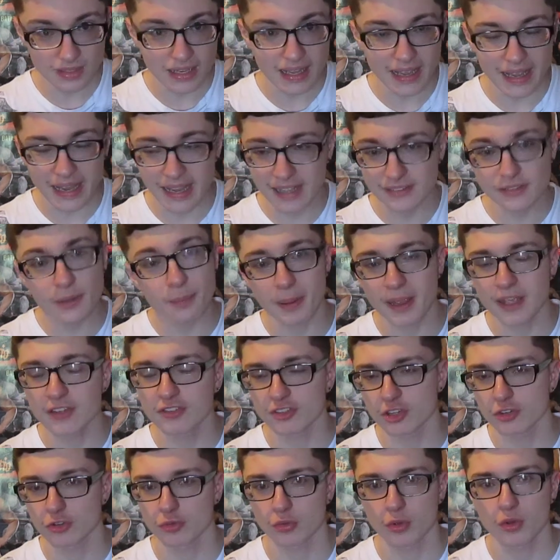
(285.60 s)
And the
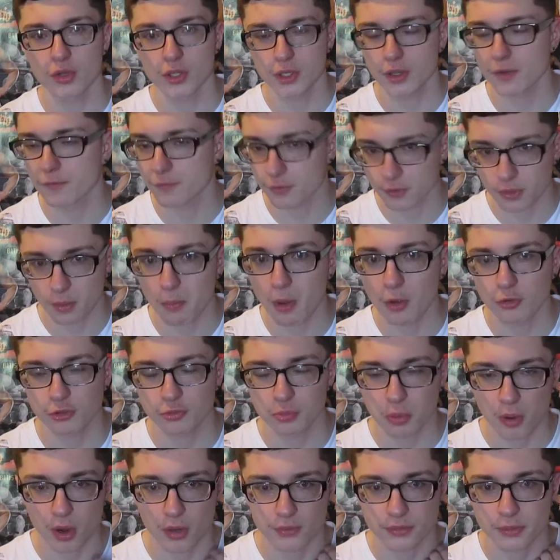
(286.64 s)
pacing is really good for the
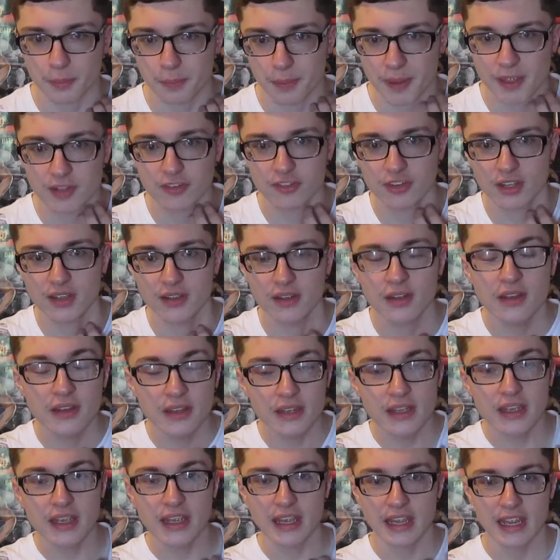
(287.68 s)
most part. The pacing
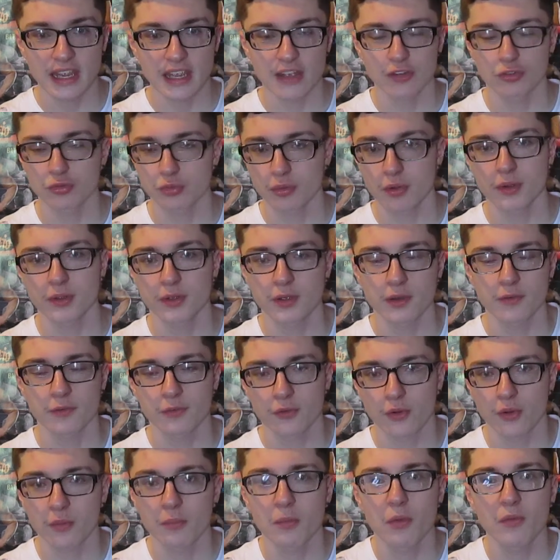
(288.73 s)
is really good
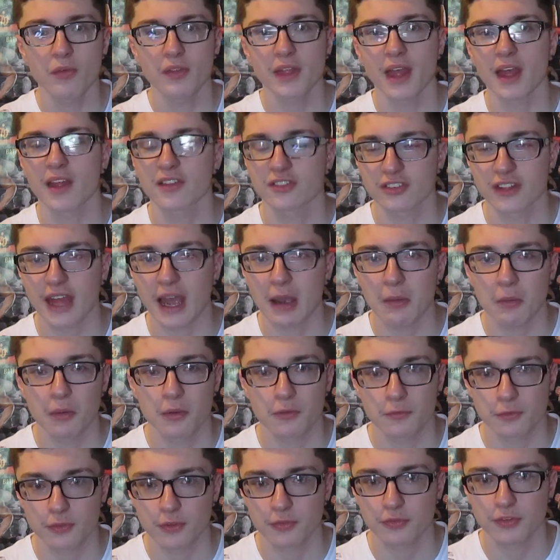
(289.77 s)
for a movie that's an hour
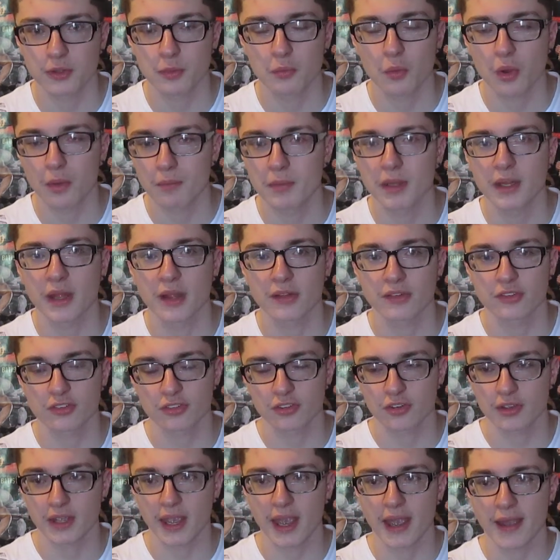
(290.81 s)
and 51 minutes,
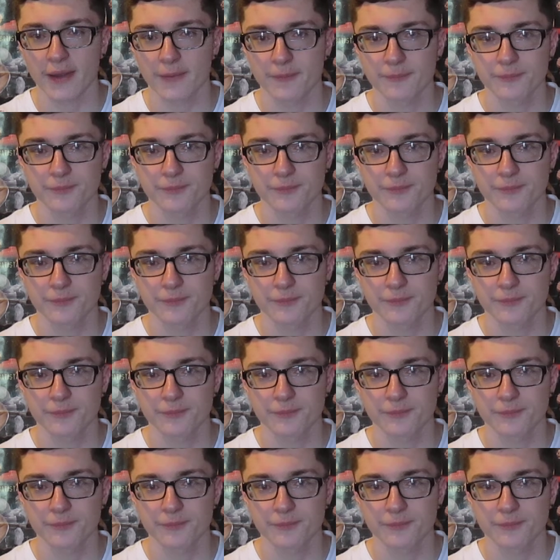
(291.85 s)
so yeah.